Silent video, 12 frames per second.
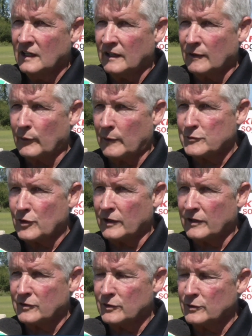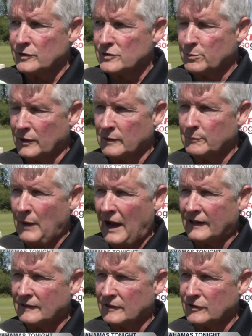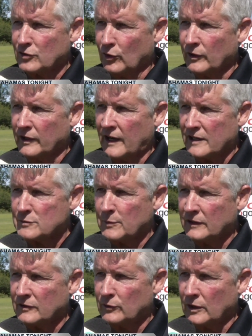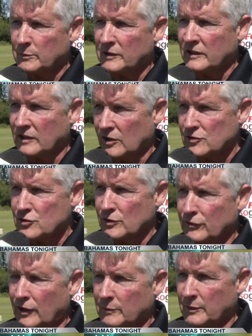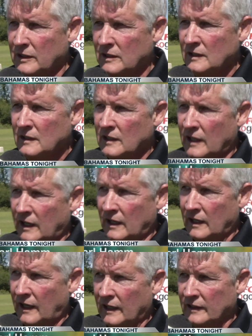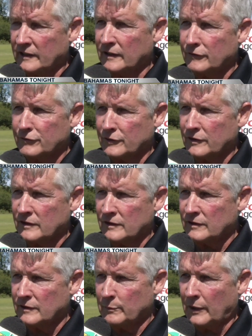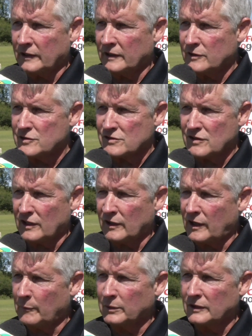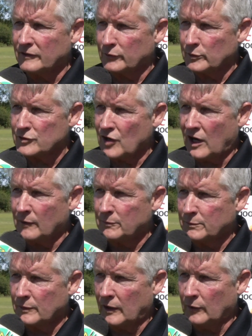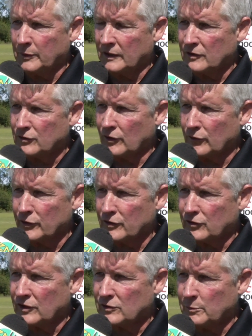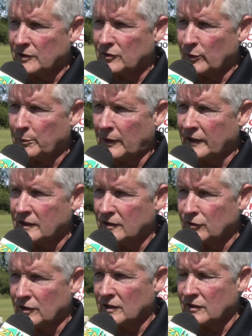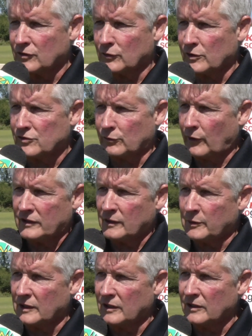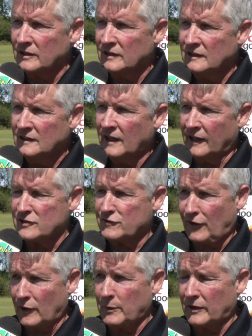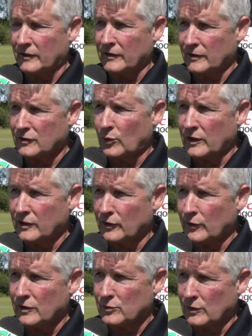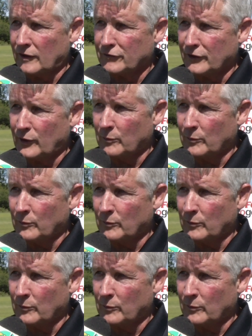and what I'm trying to do is bring back the touring aspect of rugby, the culture of rugby. Uh, Ellie of uh, the Buccaneers has done an unbelievable job helping us over the six months we planned this, and it's great to be here. And it's far better than the 20 degrees we left at